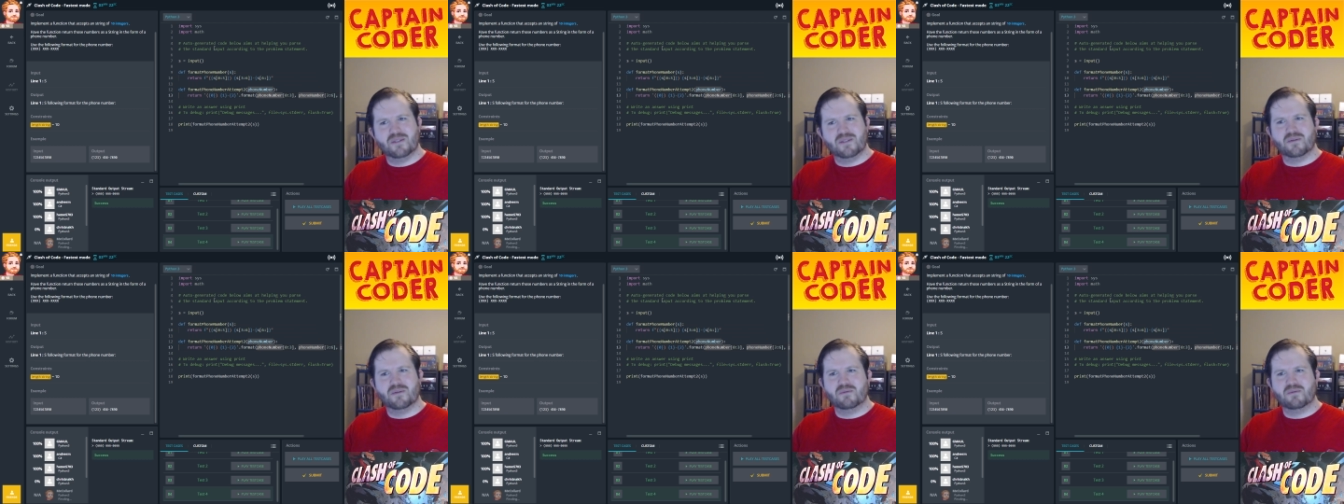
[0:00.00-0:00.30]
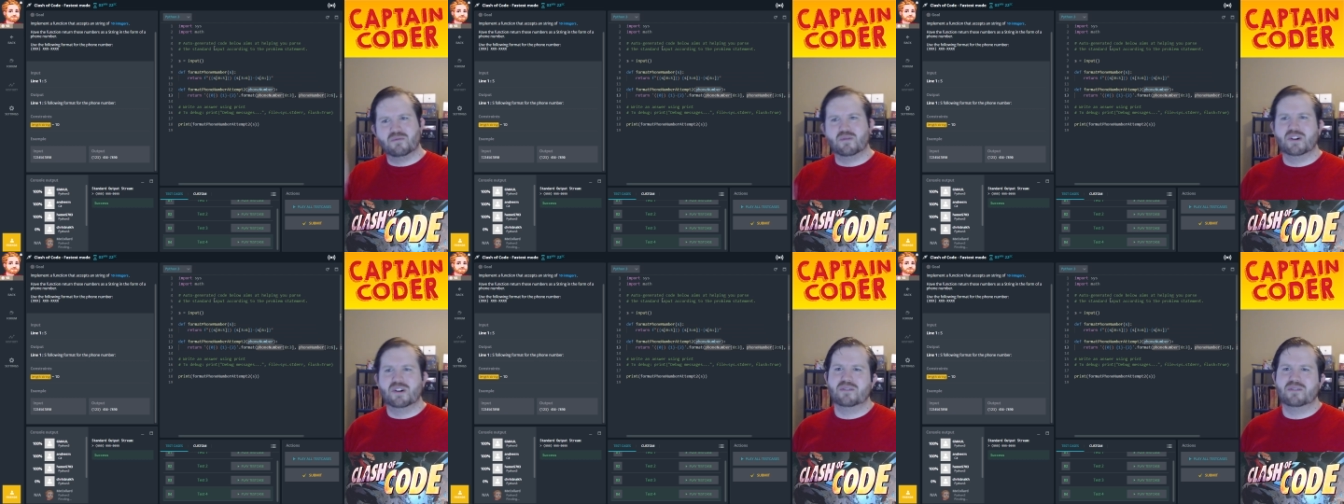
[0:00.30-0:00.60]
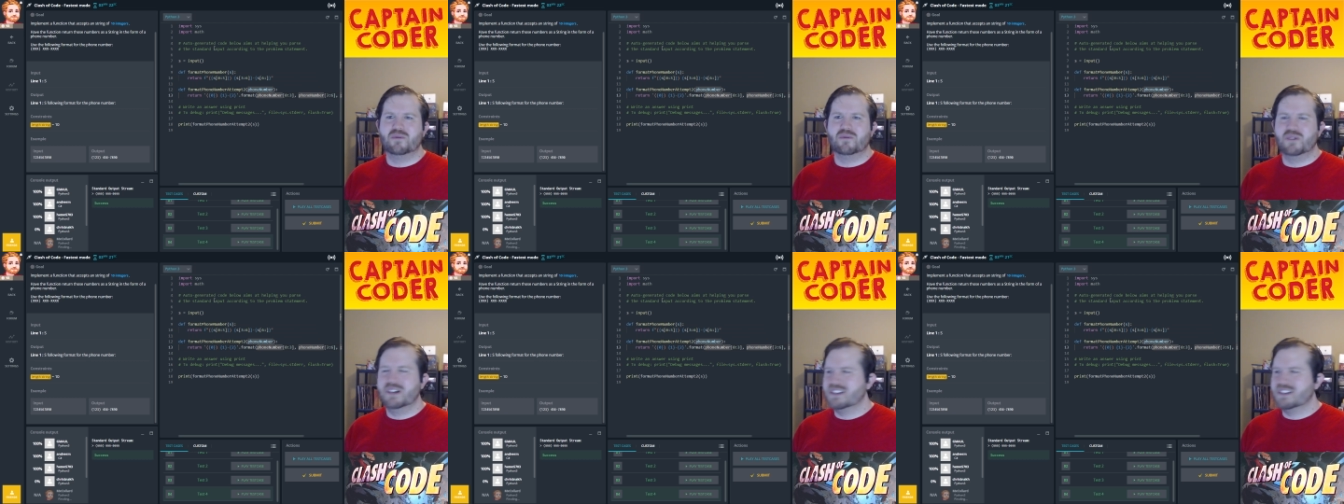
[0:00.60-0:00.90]

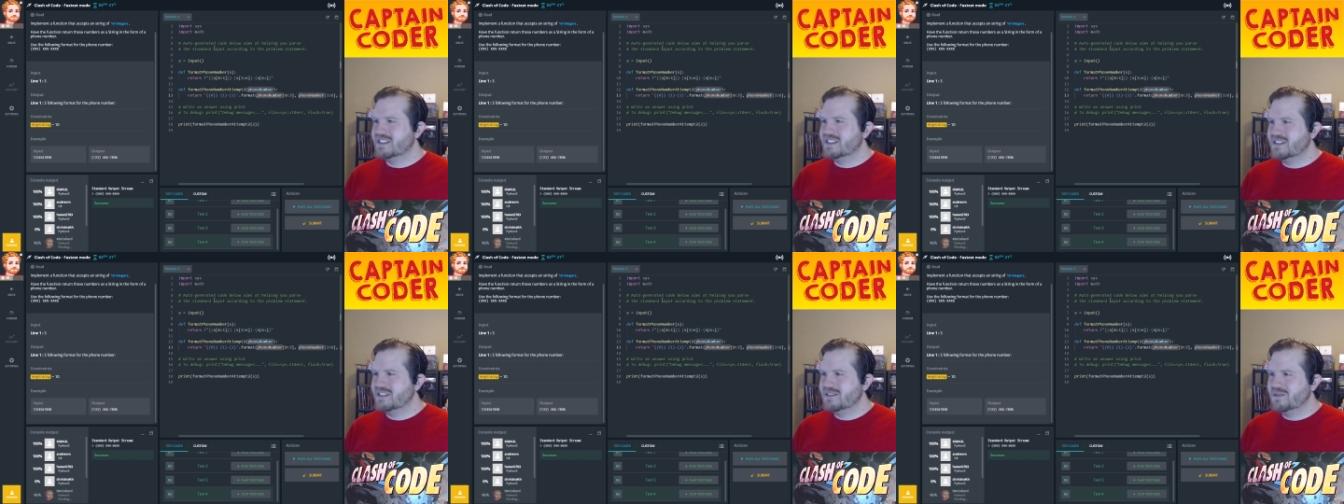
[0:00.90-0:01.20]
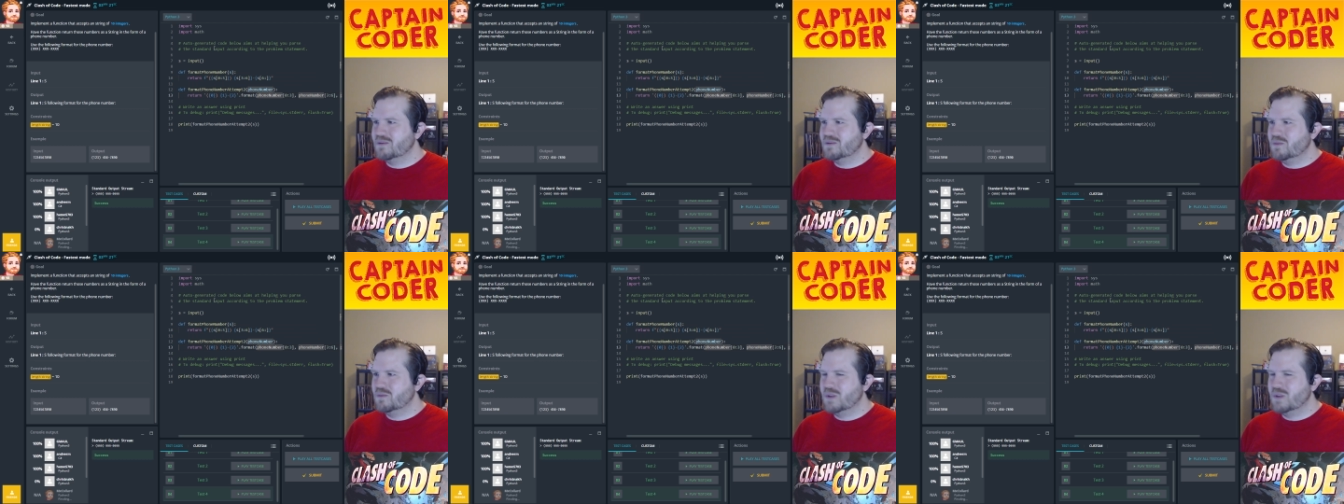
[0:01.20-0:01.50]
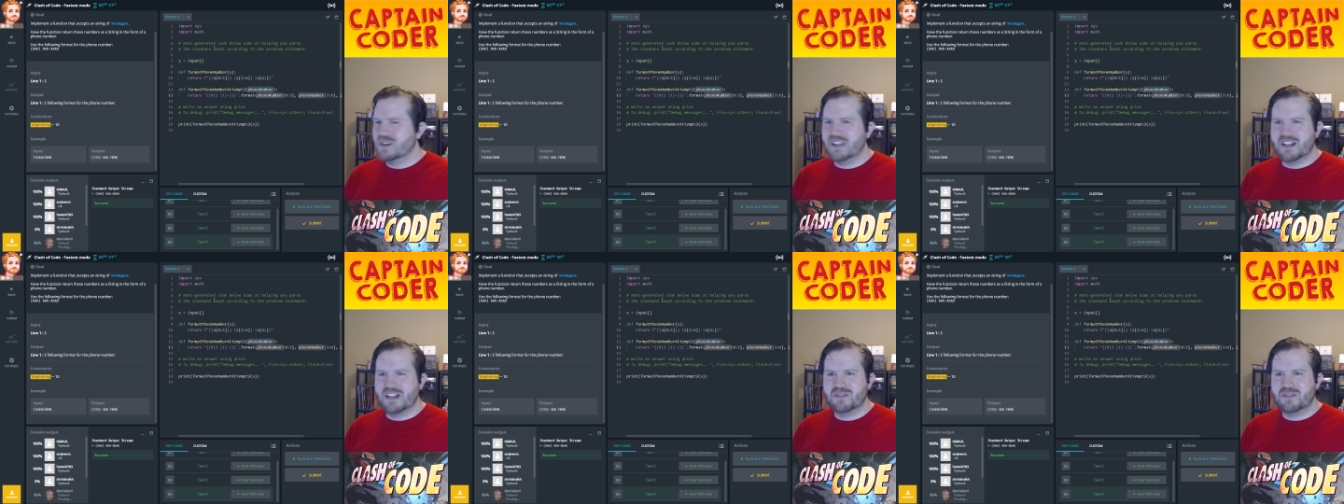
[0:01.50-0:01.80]
What
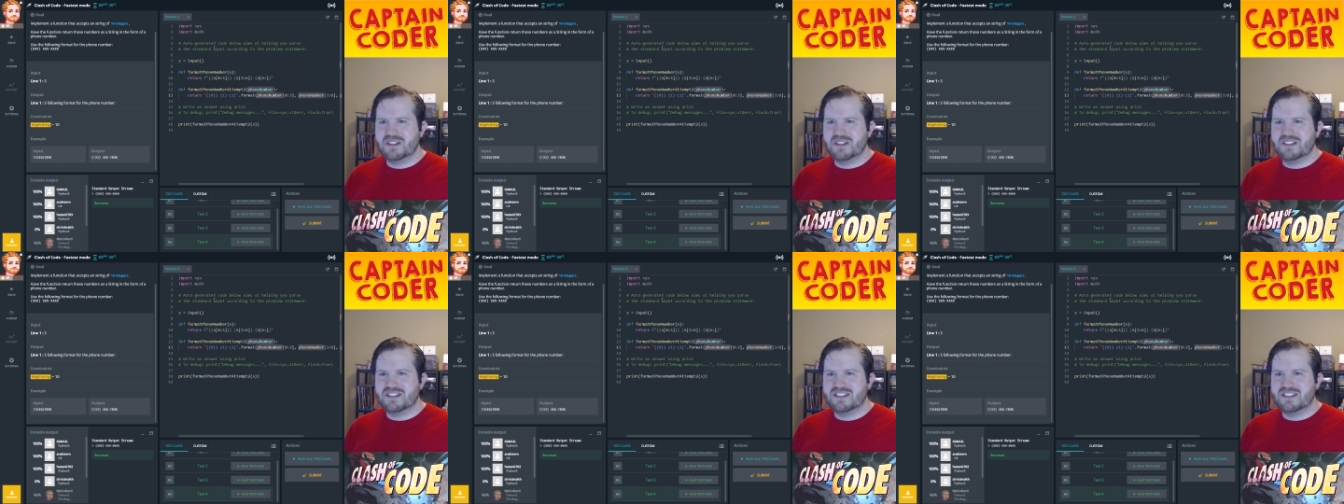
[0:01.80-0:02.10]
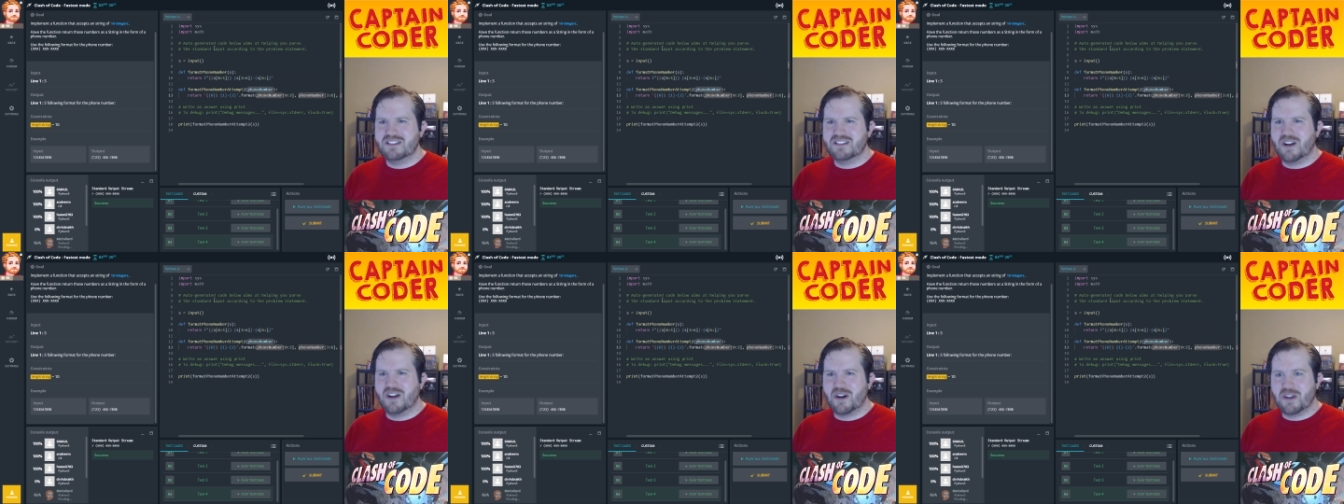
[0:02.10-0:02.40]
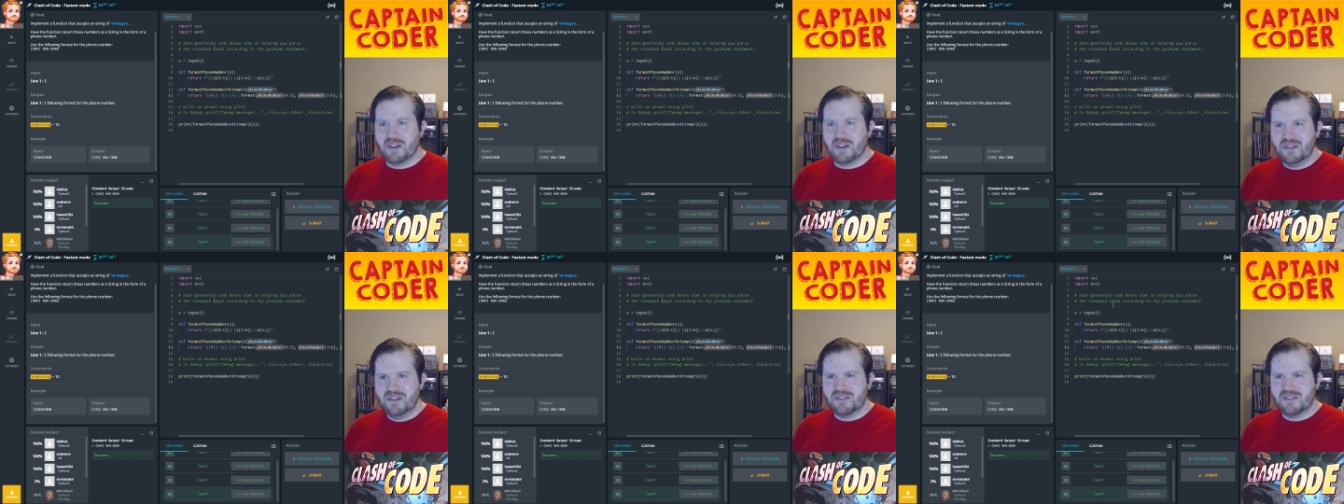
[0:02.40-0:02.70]
language are
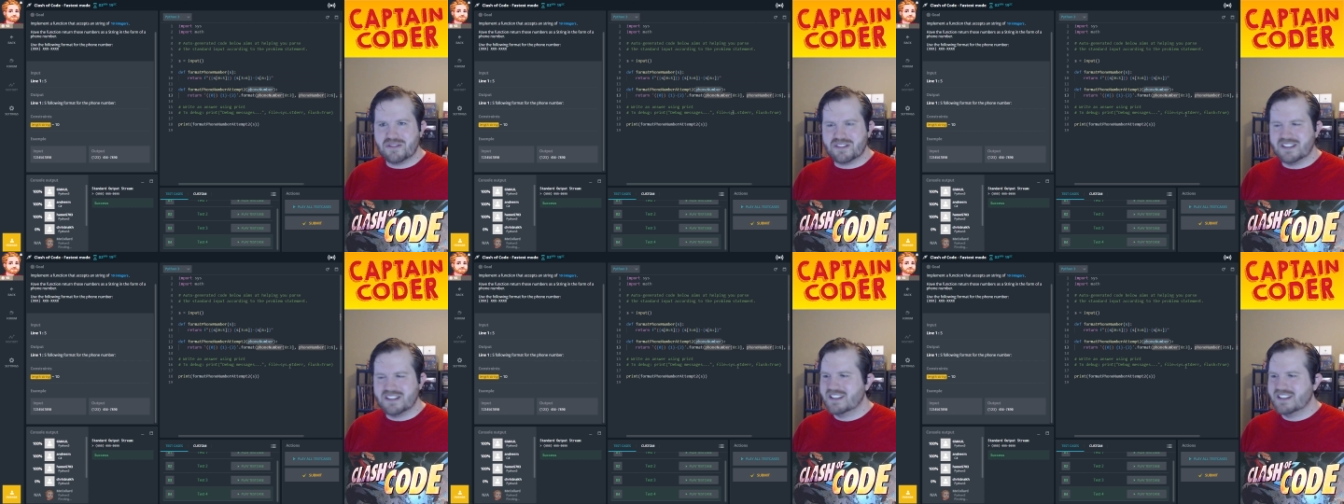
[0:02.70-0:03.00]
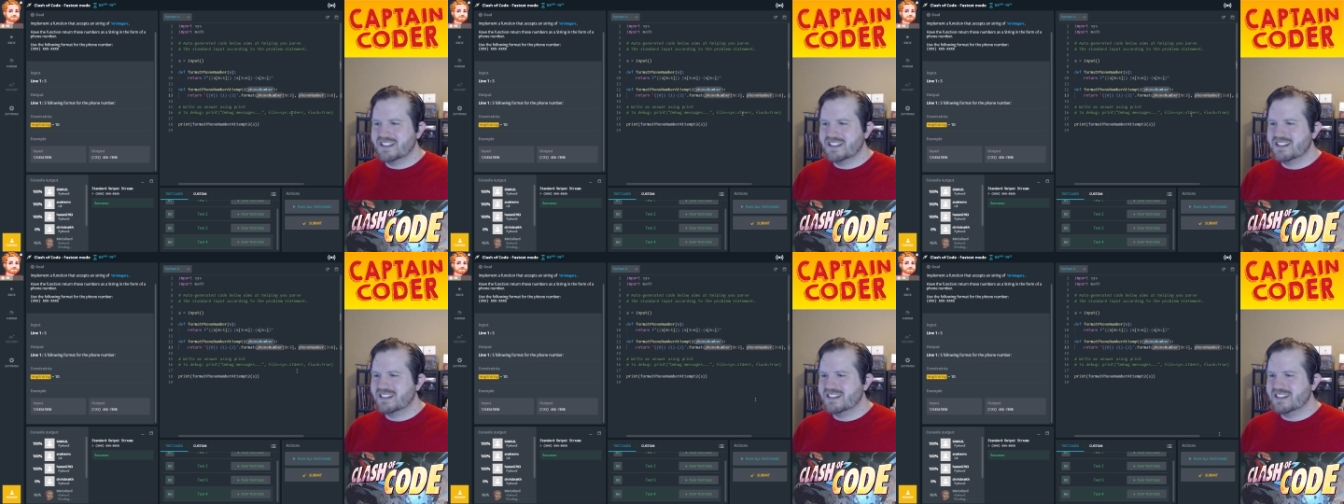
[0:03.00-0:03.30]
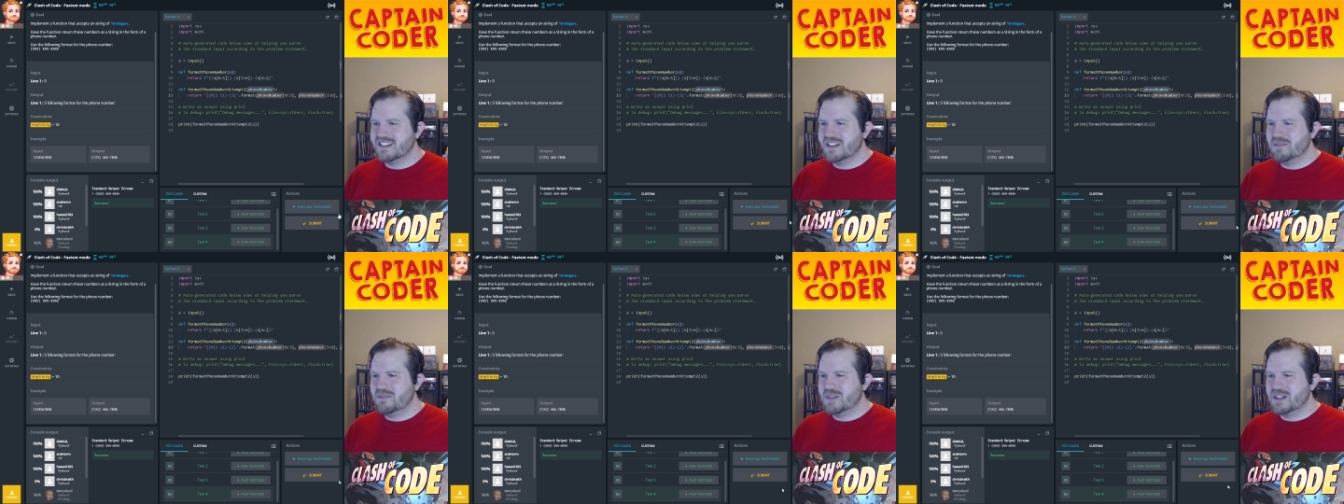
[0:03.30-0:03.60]
you using?
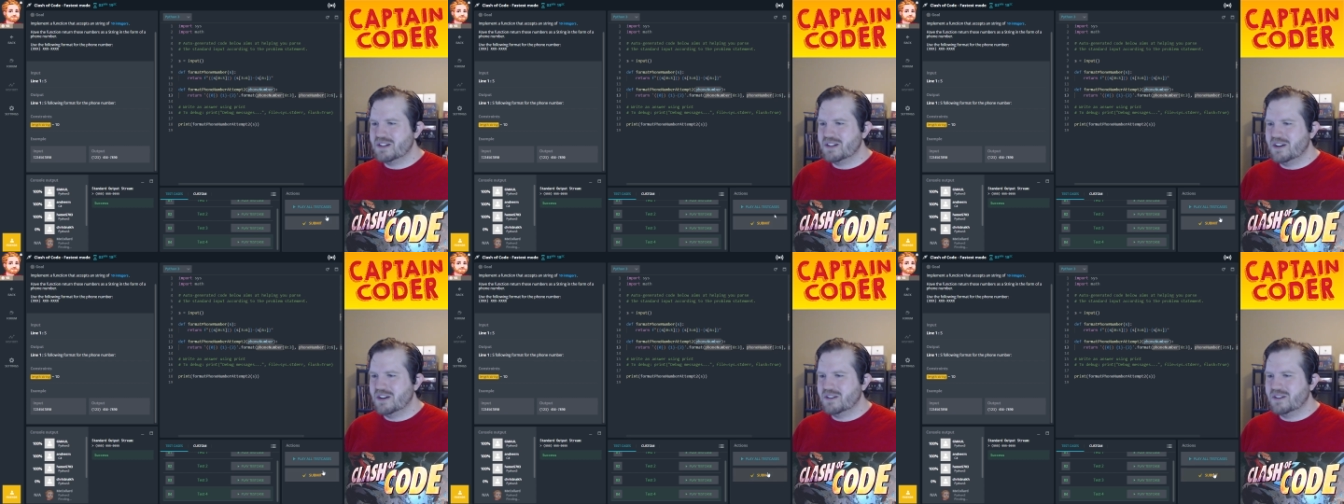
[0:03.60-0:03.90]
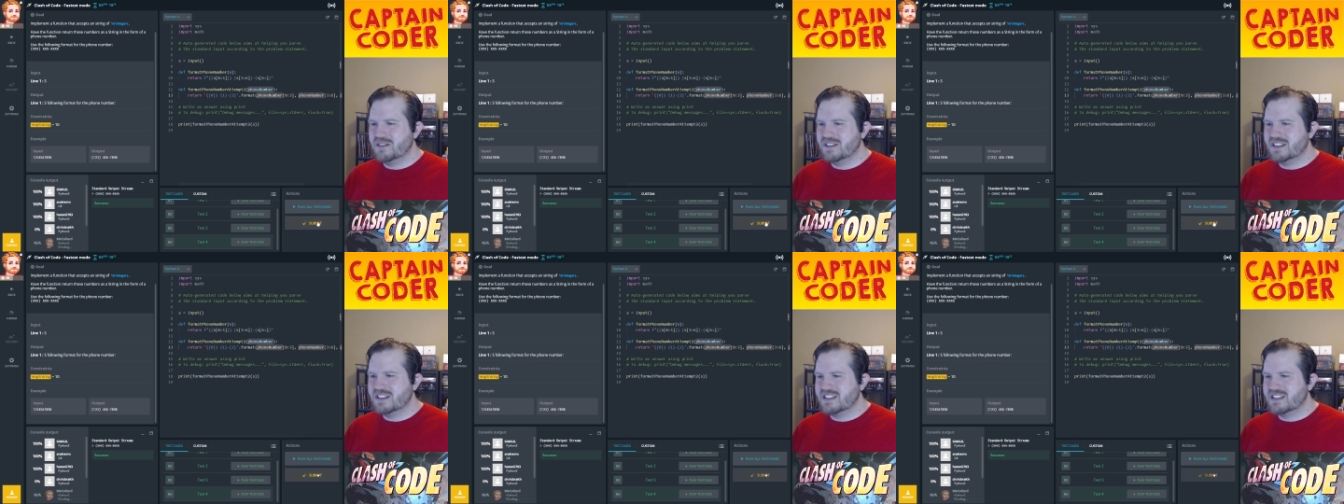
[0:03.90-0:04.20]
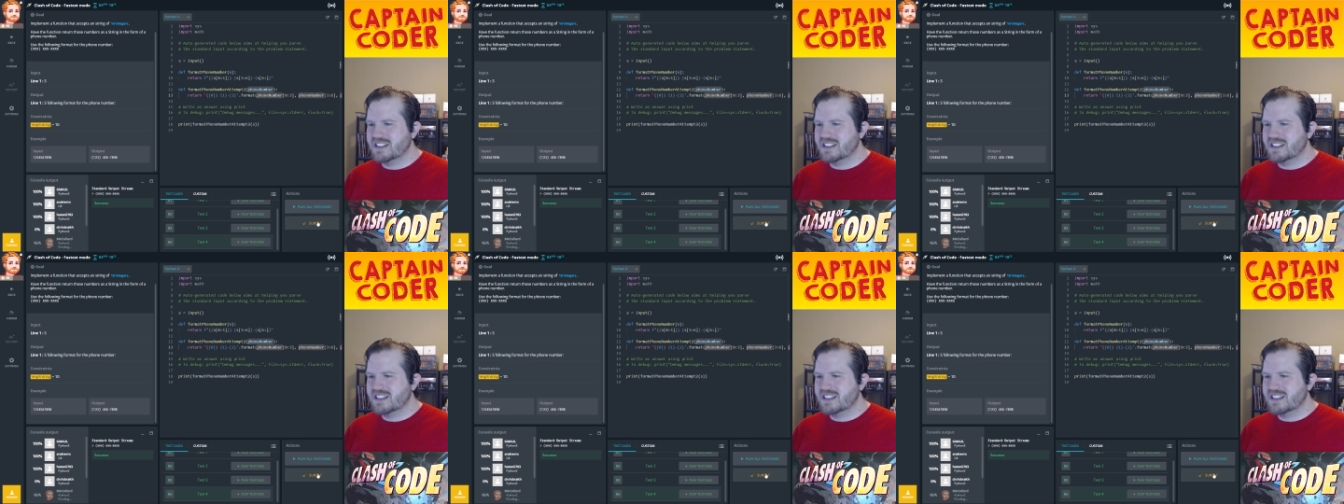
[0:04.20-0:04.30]
Let me know. Let's click